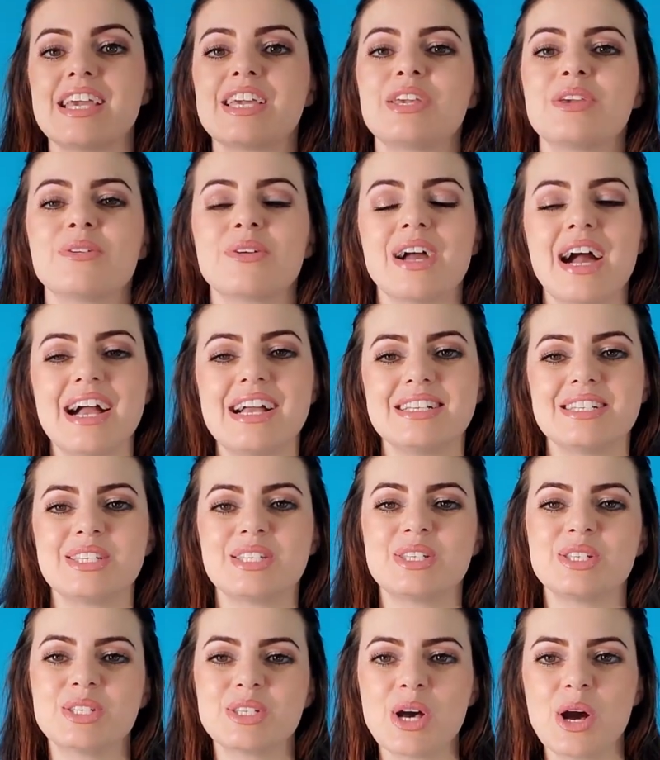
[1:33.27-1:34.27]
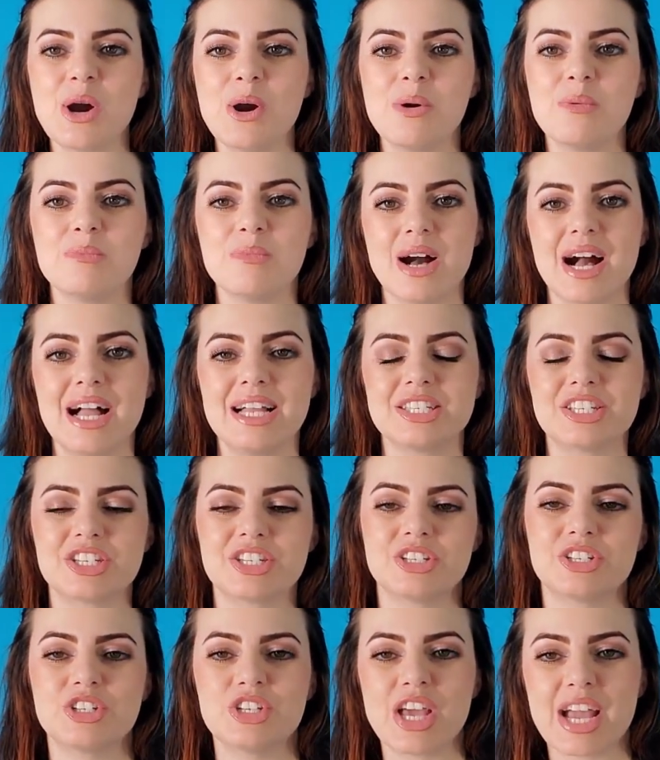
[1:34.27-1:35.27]
Thank you guys so
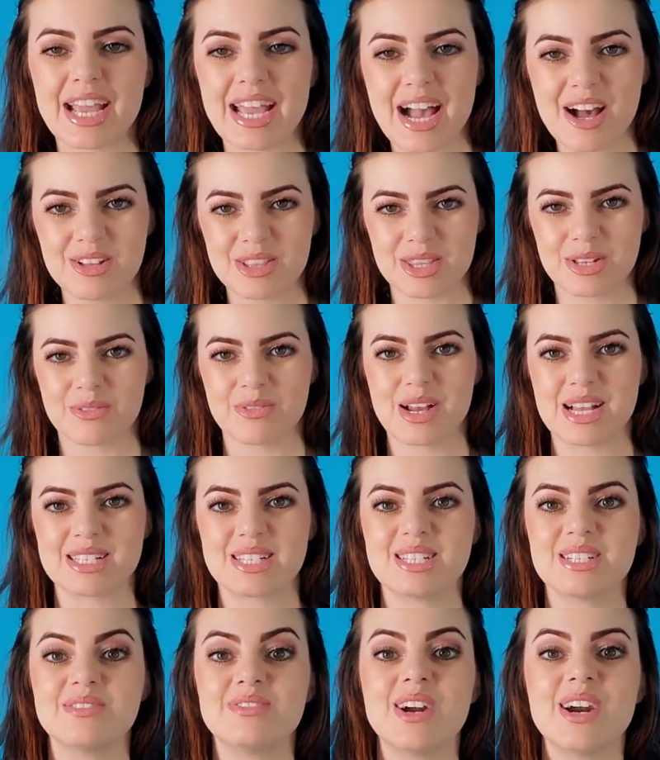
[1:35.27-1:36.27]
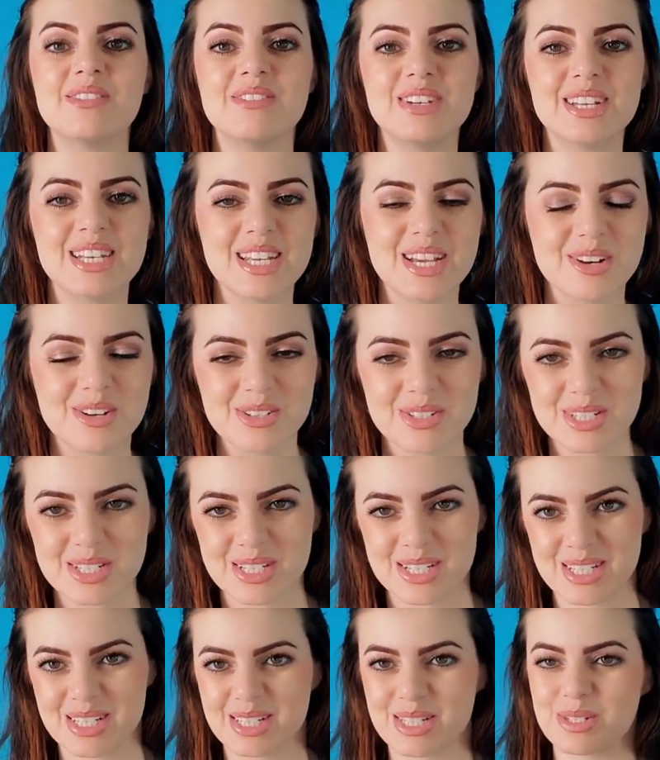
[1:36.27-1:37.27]
much. Check out the rest of our
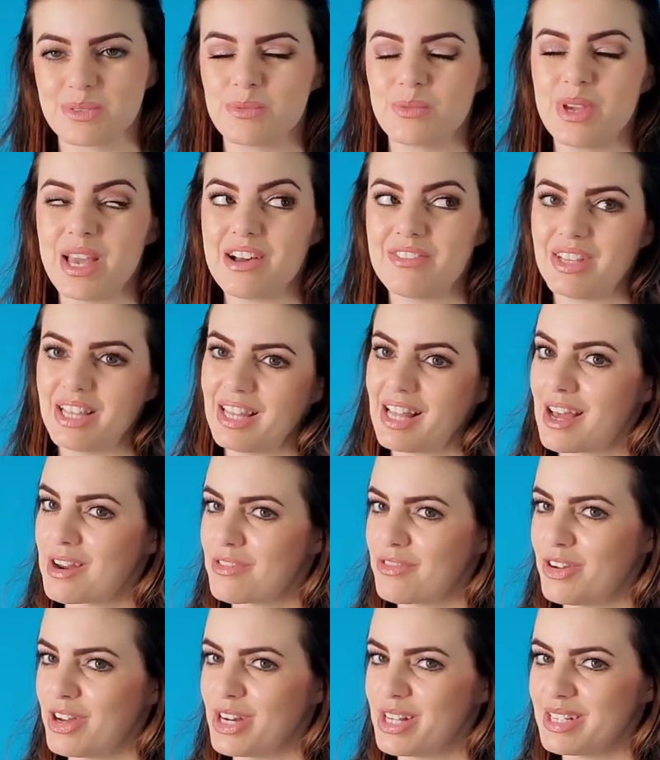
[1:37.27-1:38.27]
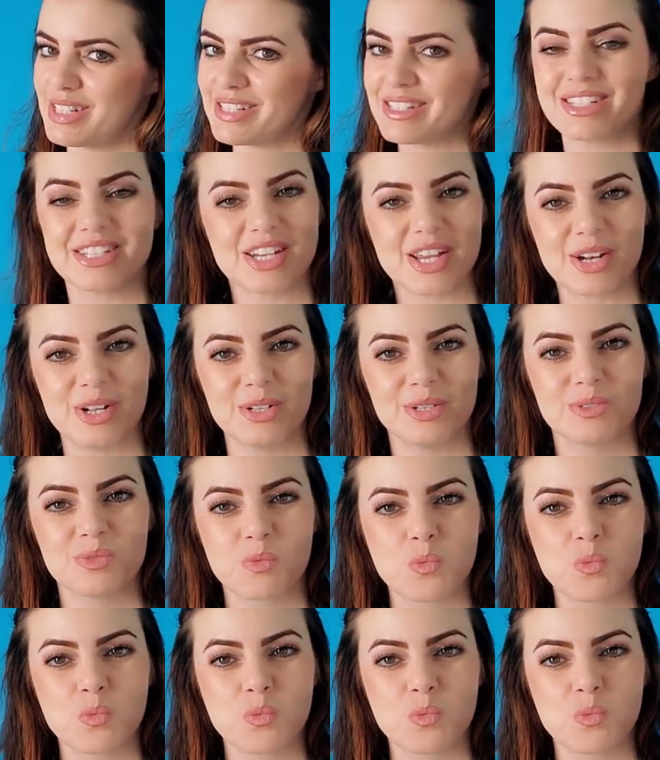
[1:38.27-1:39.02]
videos because we have a lot of fun on this channel.